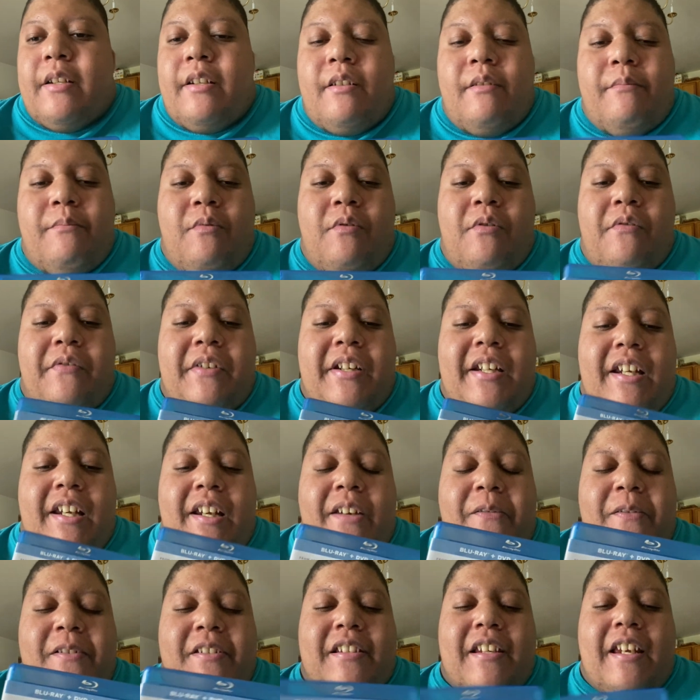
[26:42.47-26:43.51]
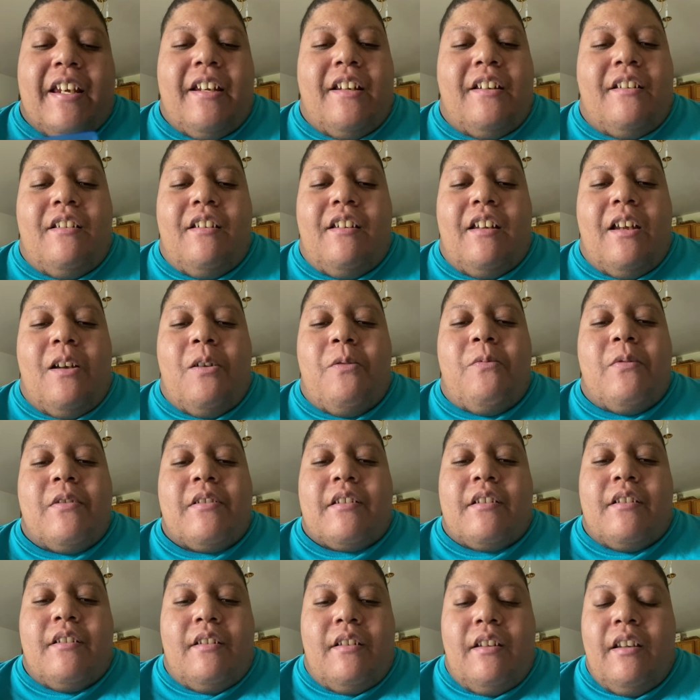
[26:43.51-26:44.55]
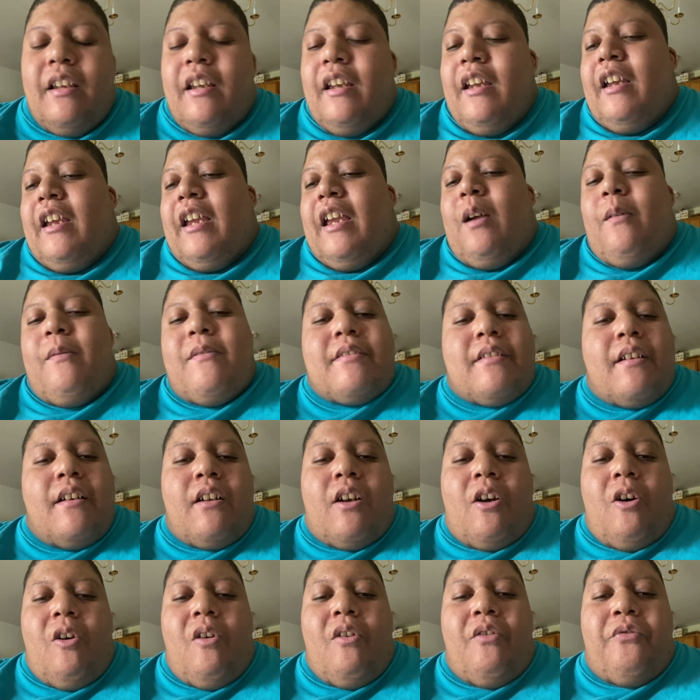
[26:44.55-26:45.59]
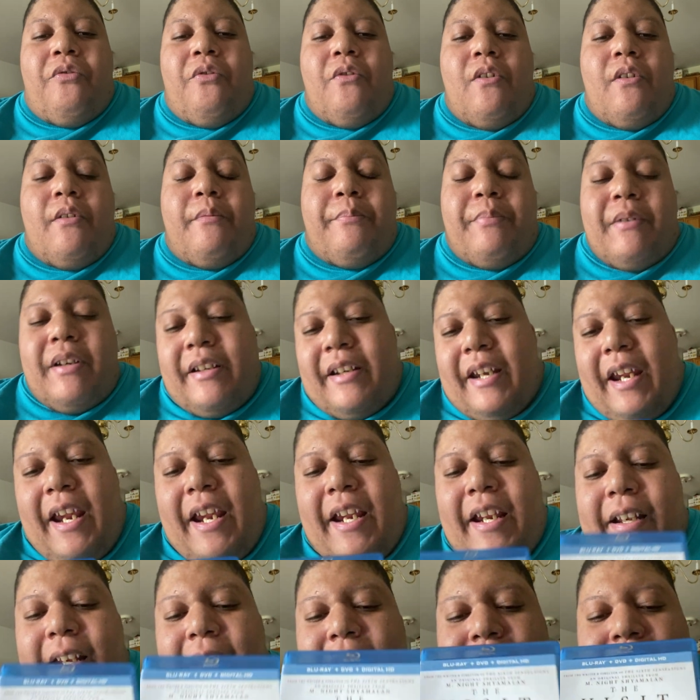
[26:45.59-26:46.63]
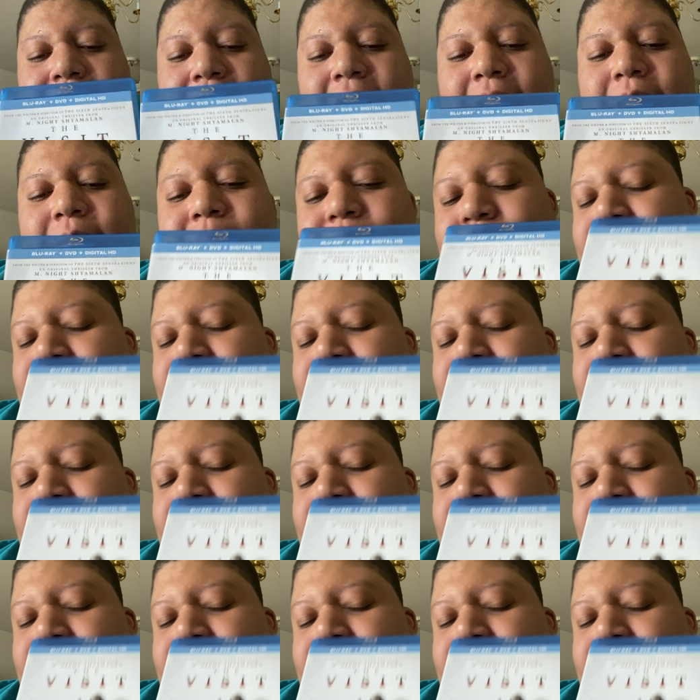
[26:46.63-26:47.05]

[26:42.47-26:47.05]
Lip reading: in the movie. It was like it was uncalled for, but hey, they did it.